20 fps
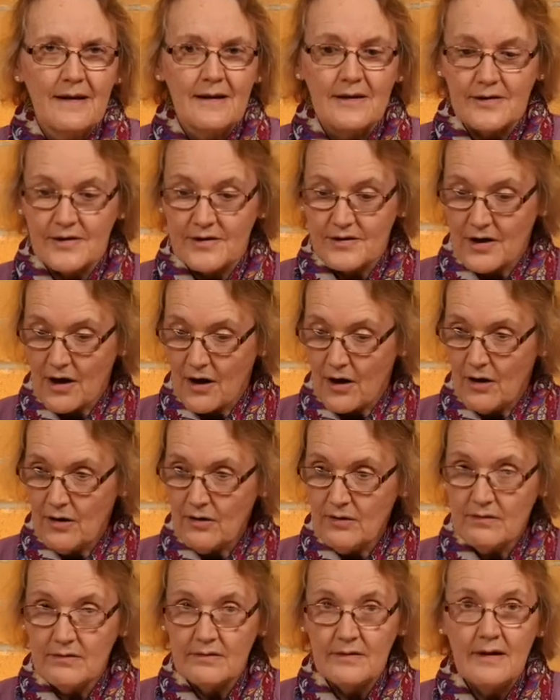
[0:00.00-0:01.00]

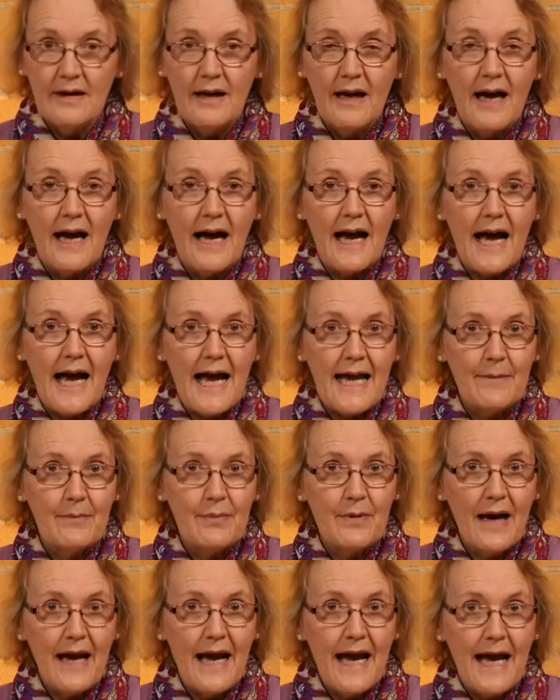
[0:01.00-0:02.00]
So
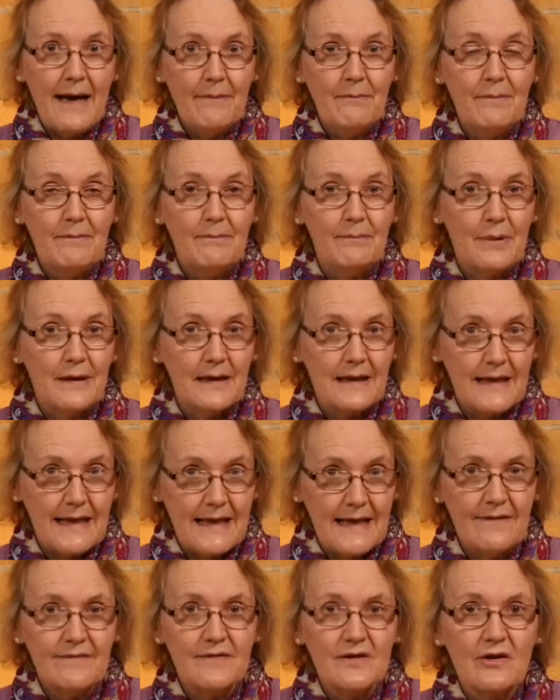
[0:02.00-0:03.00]
Abraham
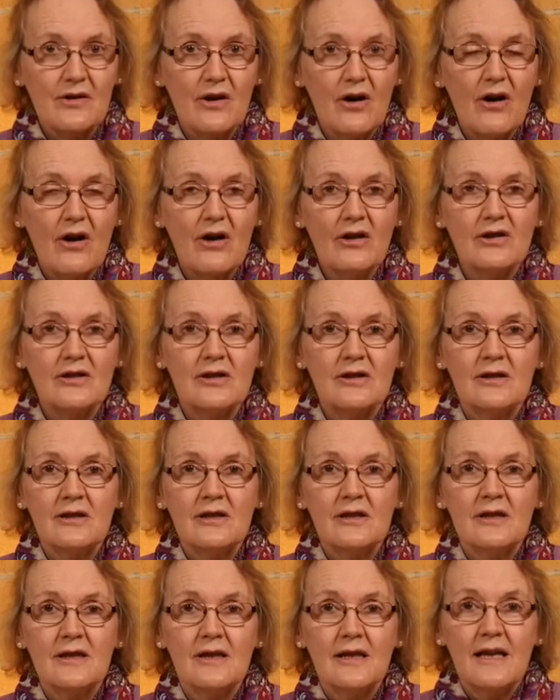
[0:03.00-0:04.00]
believed God
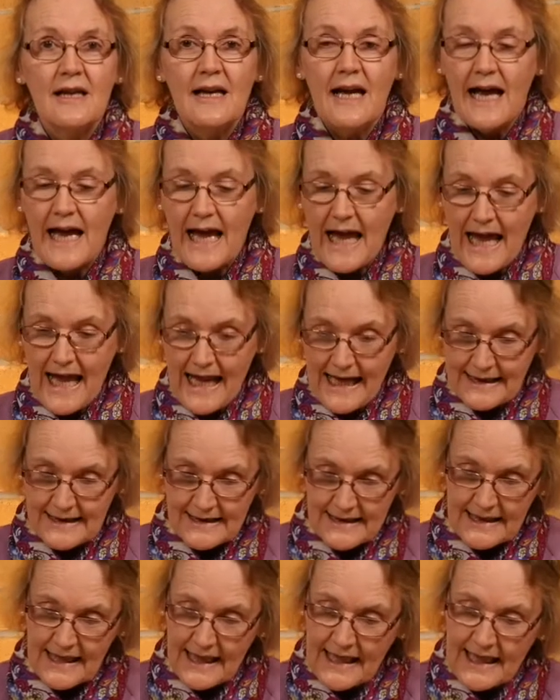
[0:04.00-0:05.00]

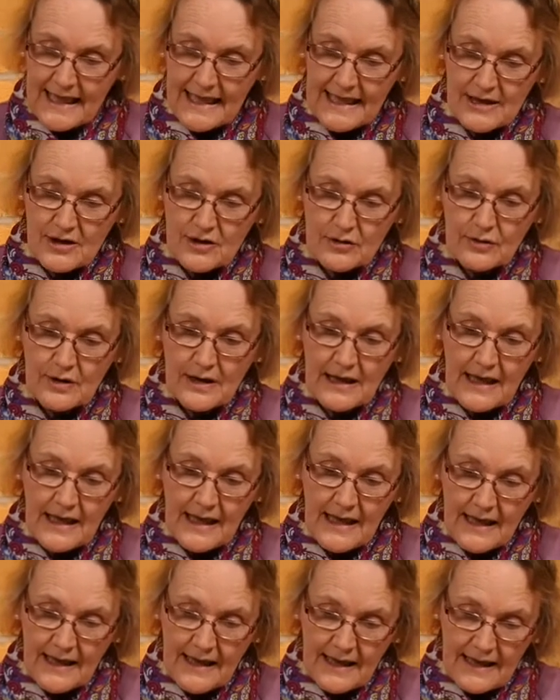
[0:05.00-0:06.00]
and he took
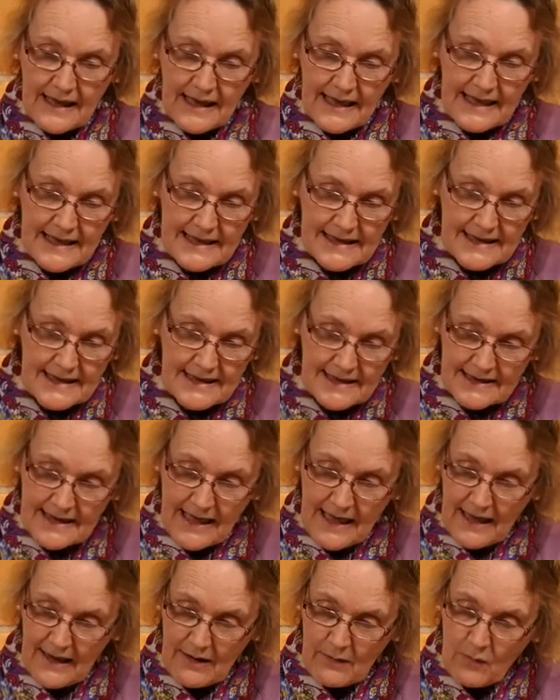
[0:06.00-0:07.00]
his
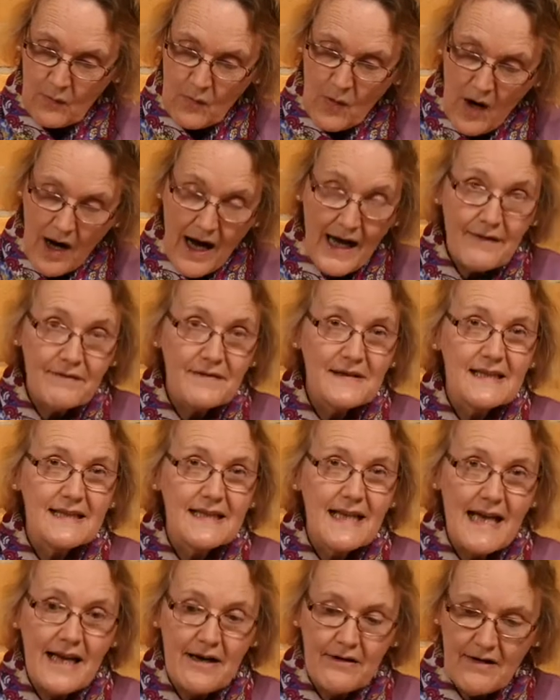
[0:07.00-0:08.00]
wife
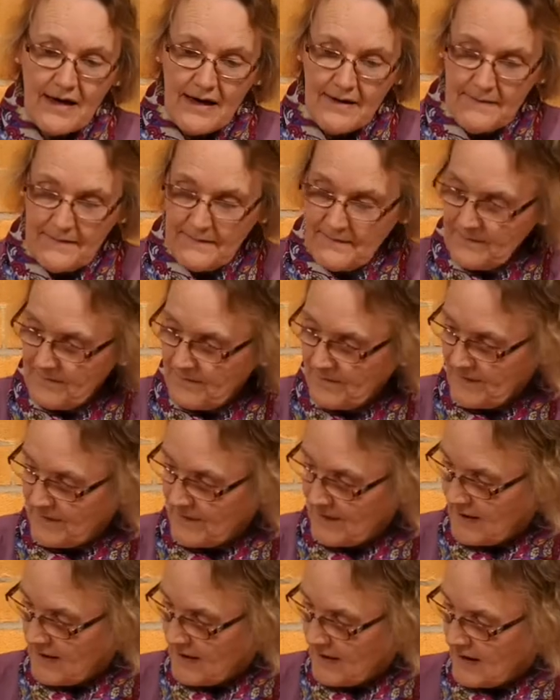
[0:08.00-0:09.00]
Sarah
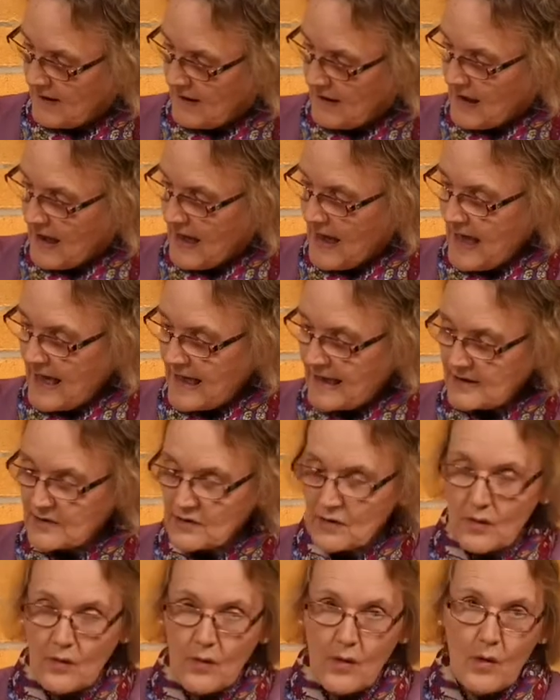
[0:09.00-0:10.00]
and
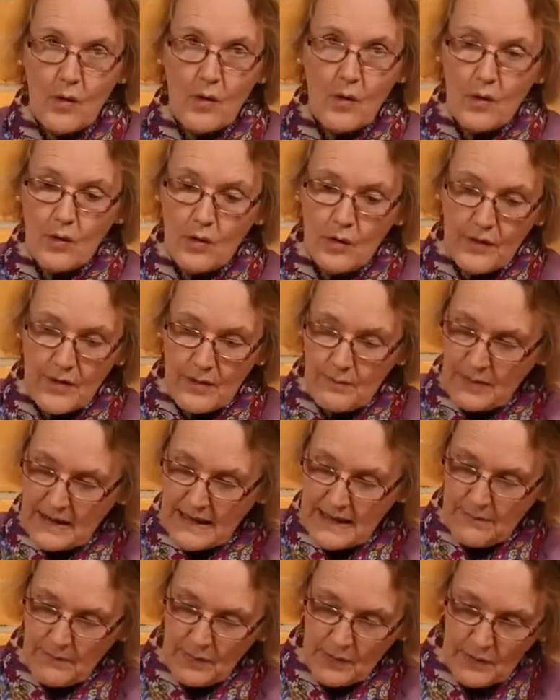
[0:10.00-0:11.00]
all the
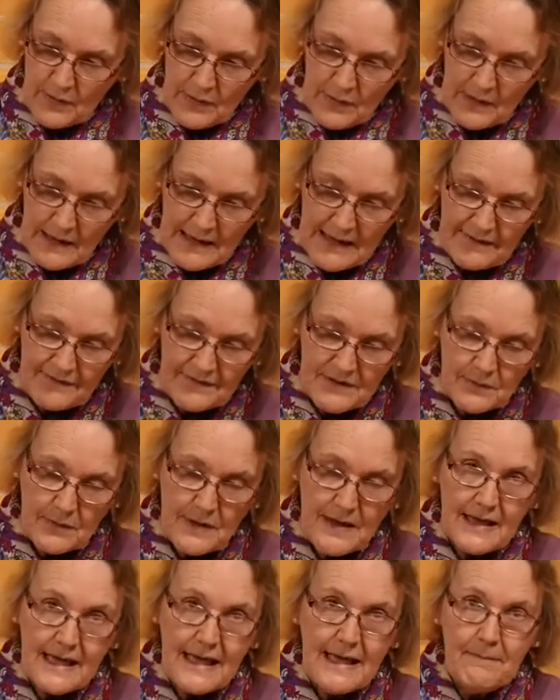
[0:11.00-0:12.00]
people who lived
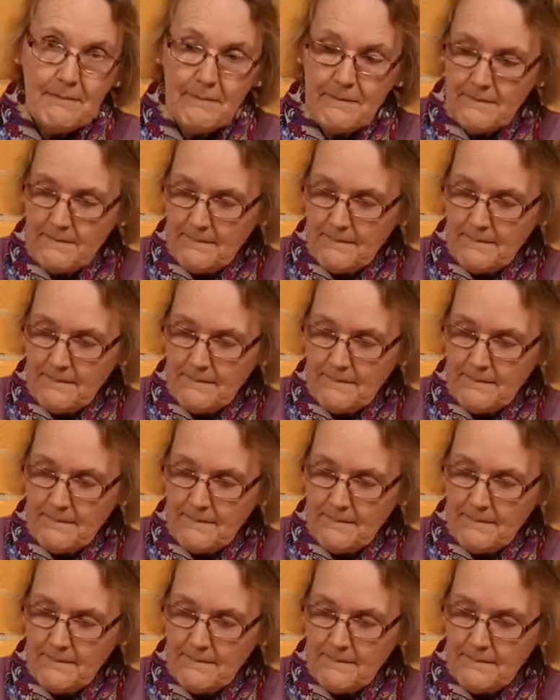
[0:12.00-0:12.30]
with him.